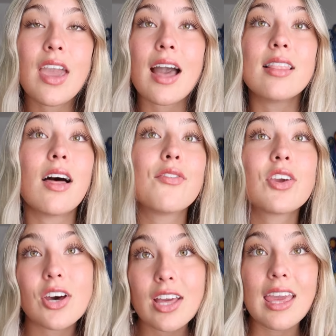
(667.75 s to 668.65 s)
I love
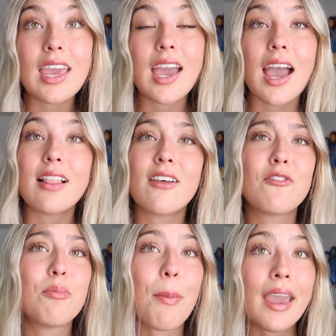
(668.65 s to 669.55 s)
cooking. I
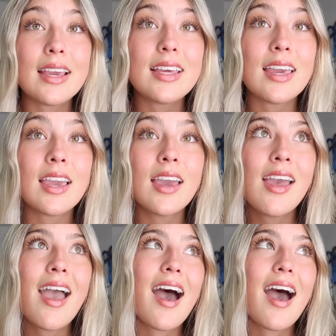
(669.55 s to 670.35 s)
love baking.